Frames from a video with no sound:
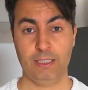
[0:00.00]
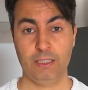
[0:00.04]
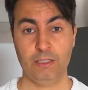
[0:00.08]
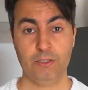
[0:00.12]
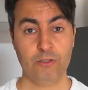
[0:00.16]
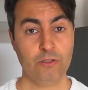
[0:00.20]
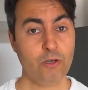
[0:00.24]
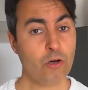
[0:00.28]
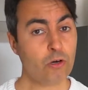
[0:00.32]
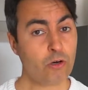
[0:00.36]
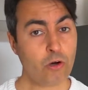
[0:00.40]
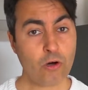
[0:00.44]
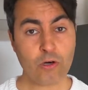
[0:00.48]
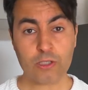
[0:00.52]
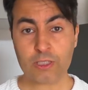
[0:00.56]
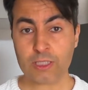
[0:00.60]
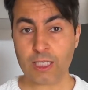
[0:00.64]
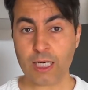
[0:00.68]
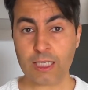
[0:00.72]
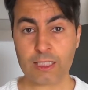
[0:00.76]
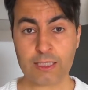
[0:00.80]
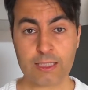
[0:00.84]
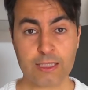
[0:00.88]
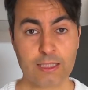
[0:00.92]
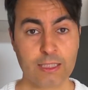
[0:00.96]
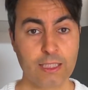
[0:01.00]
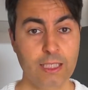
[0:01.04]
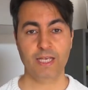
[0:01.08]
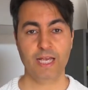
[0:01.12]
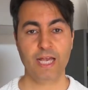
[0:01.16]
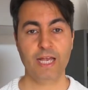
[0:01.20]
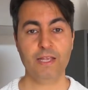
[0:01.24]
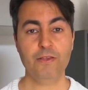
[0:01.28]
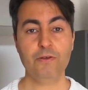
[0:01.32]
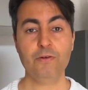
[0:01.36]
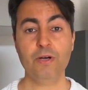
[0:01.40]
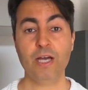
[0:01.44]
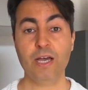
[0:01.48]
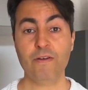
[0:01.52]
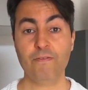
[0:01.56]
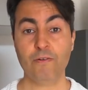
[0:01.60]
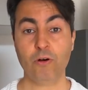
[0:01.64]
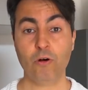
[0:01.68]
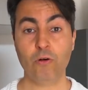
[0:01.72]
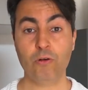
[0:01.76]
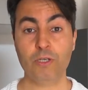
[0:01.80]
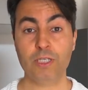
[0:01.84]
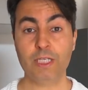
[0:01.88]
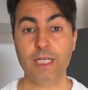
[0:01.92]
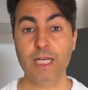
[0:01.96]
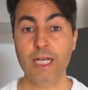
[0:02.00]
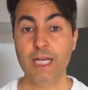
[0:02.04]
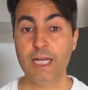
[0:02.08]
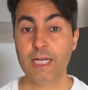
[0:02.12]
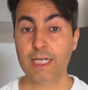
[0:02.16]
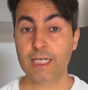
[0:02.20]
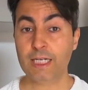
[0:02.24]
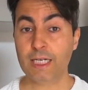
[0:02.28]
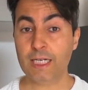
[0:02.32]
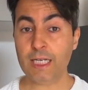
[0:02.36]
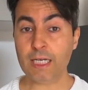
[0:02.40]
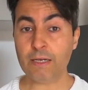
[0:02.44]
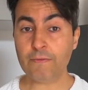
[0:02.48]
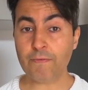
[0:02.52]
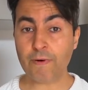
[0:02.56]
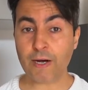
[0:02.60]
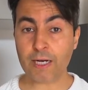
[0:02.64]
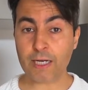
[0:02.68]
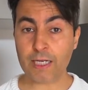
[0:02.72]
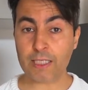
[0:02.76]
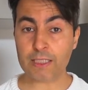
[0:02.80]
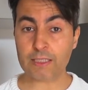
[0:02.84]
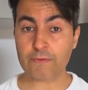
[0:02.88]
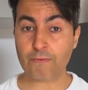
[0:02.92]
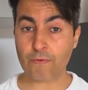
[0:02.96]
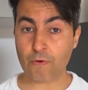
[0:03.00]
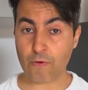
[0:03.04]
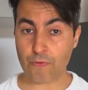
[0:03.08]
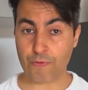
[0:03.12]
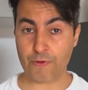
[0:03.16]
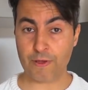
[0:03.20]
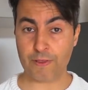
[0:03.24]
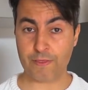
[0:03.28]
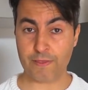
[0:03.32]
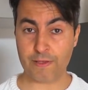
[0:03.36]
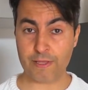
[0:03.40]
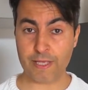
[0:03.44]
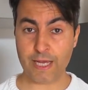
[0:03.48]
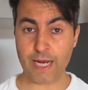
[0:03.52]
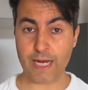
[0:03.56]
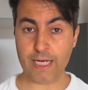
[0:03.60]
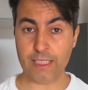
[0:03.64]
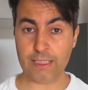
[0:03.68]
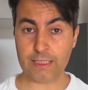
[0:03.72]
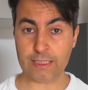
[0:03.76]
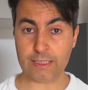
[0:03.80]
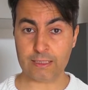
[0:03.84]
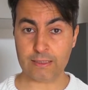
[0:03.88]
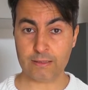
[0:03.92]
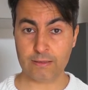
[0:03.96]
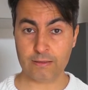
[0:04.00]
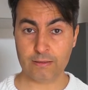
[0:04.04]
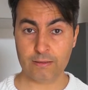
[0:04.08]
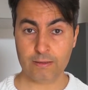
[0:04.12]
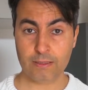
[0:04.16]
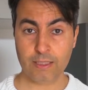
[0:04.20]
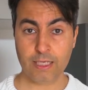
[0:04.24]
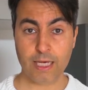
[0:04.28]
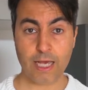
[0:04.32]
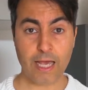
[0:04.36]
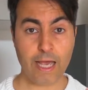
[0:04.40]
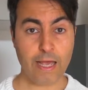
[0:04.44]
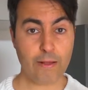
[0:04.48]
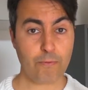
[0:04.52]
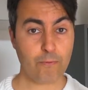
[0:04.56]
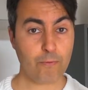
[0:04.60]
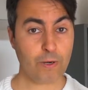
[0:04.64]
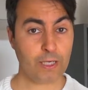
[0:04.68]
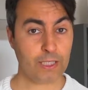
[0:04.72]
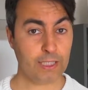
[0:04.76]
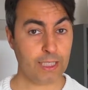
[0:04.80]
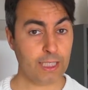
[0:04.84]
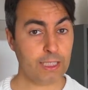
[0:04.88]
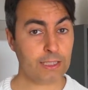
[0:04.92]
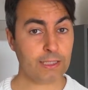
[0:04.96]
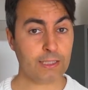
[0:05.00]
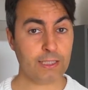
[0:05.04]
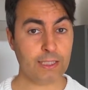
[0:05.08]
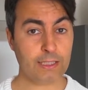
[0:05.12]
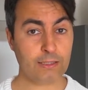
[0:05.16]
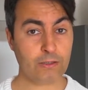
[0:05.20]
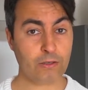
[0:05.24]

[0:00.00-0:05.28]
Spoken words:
No contacts, and you have only ClickFunnels for 30 days and one internet